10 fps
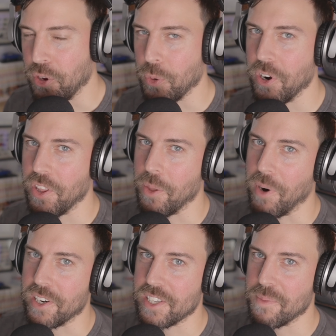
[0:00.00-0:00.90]
you were in the
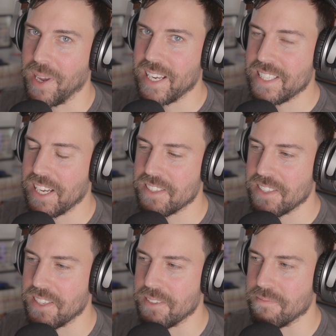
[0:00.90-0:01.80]
market to buy a
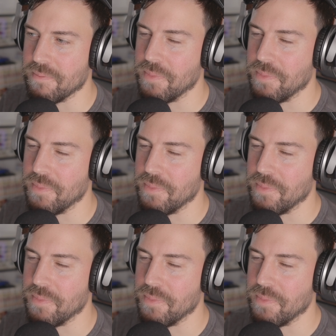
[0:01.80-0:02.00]
Tesla,